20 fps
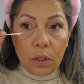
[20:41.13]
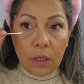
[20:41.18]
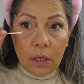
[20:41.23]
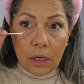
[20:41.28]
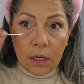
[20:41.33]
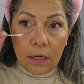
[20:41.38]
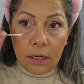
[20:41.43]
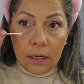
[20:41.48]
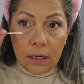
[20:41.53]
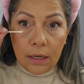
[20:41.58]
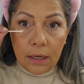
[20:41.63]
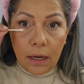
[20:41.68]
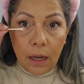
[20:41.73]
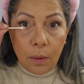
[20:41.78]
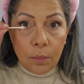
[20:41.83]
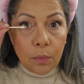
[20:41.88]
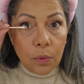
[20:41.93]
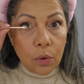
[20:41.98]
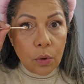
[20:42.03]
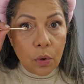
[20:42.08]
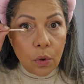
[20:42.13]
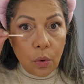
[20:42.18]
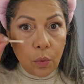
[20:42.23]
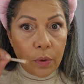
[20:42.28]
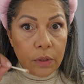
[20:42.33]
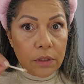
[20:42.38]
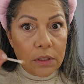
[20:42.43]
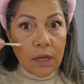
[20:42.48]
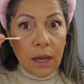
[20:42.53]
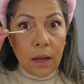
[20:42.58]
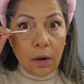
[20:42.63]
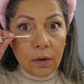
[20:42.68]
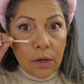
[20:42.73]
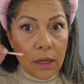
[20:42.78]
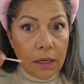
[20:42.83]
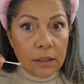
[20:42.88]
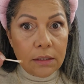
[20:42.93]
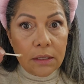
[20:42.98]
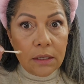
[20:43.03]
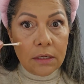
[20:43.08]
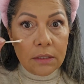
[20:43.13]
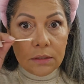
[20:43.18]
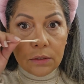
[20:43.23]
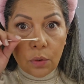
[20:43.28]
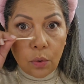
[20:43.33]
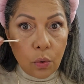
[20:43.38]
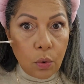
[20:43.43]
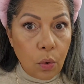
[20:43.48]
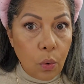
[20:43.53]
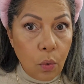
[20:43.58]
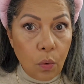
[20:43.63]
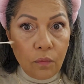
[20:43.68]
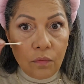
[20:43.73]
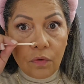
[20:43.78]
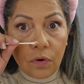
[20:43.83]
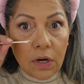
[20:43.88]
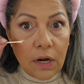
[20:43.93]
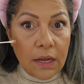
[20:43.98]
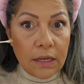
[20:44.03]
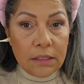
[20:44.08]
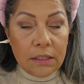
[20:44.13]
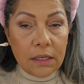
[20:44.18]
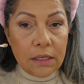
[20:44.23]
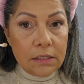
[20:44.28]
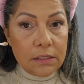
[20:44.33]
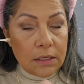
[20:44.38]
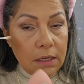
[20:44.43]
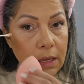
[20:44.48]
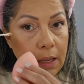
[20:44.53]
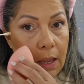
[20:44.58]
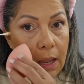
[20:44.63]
clean it up going down like this or over like this.